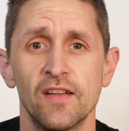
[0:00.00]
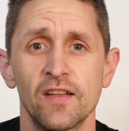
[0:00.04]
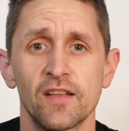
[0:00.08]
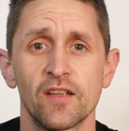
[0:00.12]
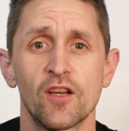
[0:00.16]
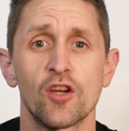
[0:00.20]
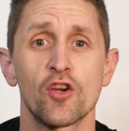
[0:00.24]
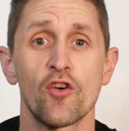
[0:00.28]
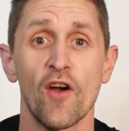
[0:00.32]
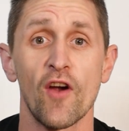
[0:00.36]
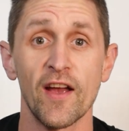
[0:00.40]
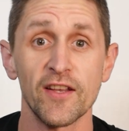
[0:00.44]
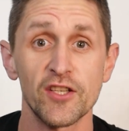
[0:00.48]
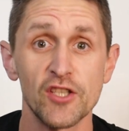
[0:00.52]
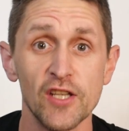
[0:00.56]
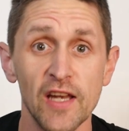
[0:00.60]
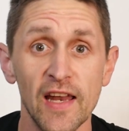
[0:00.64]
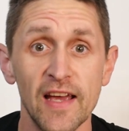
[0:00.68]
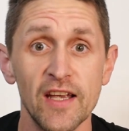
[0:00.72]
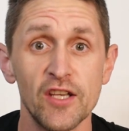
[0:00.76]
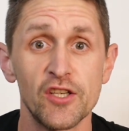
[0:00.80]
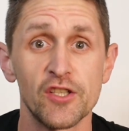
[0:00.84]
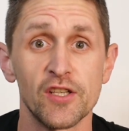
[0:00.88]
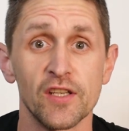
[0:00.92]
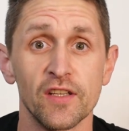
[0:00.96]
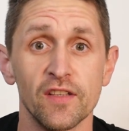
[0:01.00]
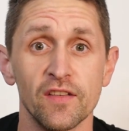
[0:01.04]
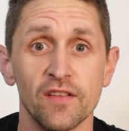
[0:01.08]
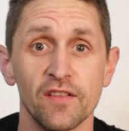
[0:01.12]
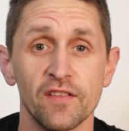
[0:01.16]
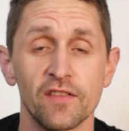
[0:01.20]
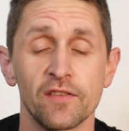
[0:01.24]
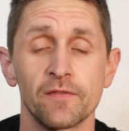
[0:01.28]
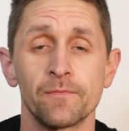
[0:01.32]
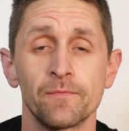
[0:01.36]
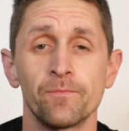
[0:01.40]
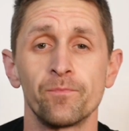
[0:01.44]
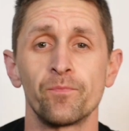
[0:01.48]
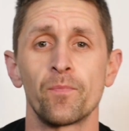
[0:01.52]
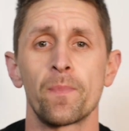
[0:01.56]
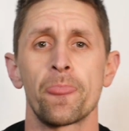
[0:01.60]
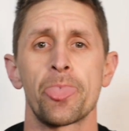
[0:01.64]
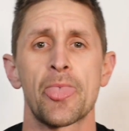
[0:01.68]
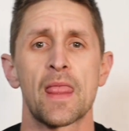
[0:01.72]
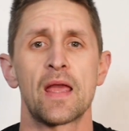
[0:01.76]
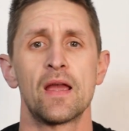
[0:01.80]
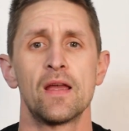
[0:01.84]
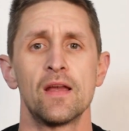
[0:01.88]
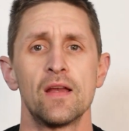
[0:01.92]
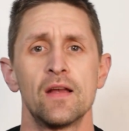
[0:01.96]
Congratulations.
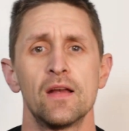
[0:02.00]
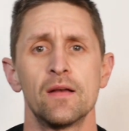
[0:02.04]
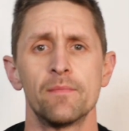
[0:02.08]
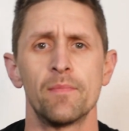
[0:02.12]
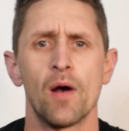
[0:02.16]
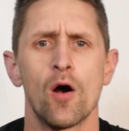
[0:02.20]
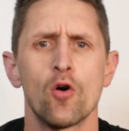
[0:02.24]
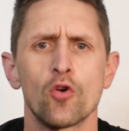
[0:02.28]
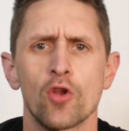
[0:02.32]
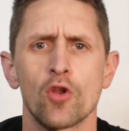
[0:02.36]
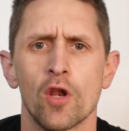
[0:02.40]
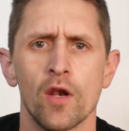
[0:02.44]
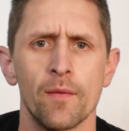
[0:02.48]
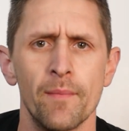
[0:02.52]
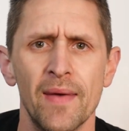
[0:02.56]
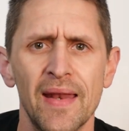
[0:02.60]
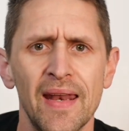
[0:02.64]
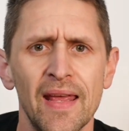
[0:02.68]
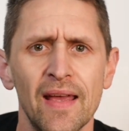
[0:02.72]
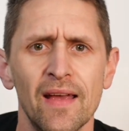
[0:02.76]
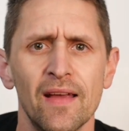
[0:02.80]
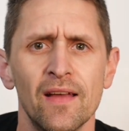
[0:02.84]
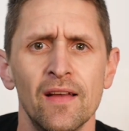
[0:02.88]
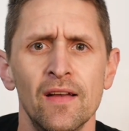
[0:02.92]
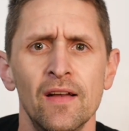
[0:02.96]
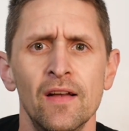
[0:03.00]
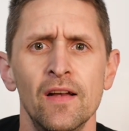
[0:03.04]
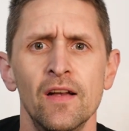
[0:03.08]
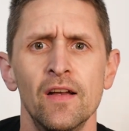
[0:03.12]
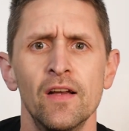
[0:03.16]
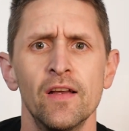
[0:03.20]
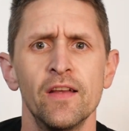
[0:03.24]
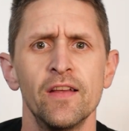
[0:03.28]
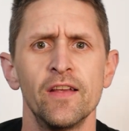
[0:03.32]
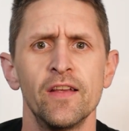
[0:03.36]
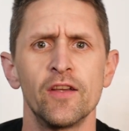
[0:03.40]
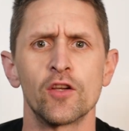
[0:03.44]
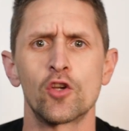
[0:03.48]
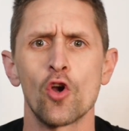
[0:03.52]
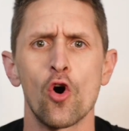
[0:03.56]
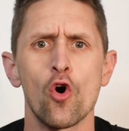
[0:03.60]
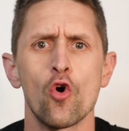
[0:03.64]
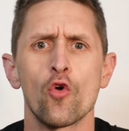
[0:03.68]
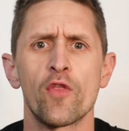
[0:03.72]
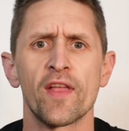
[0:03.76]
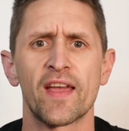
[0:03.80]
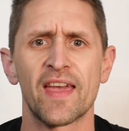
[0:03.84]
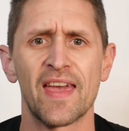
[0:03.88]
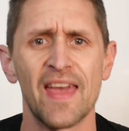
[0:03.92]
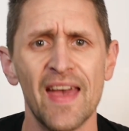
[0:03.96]
But hold on a minute, you got all
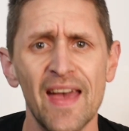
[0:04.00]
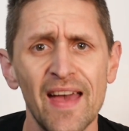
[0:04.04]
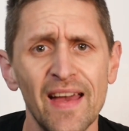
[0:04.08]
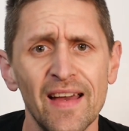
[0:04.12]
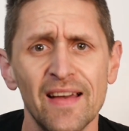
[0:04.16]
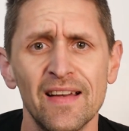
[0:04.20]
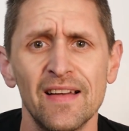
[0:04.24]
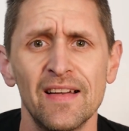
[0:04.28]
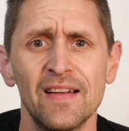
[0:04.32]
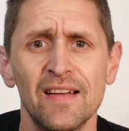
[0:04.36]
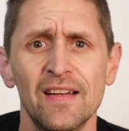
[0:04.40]
the kit?